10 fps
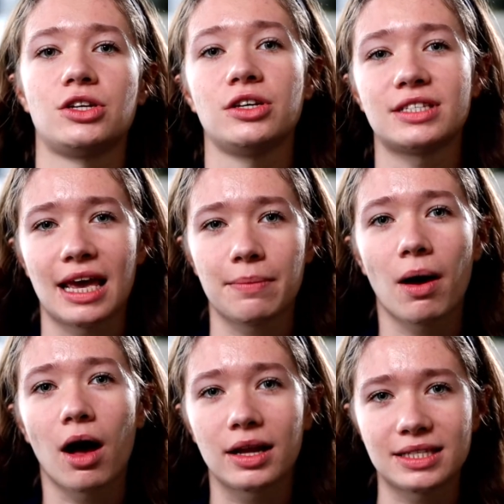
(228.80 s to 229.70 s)
to take
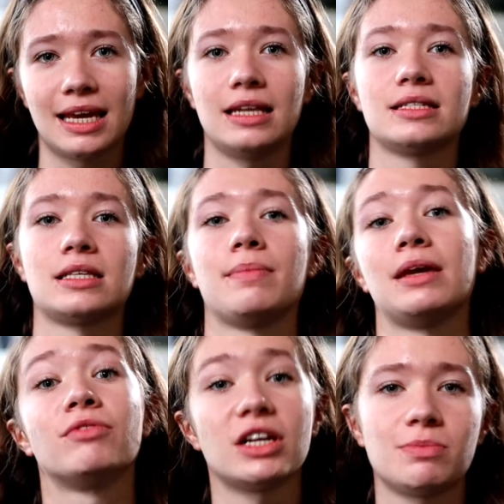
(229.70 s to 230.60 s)
part in some
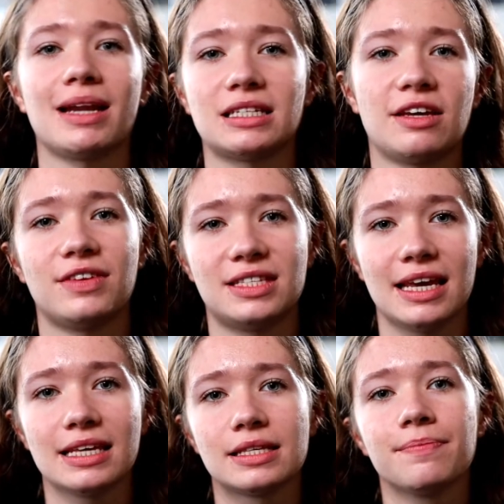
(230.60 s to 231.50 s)
enrichment
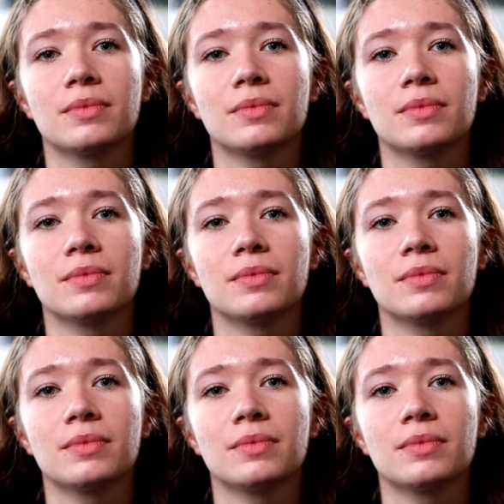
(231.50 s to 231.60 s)
activities.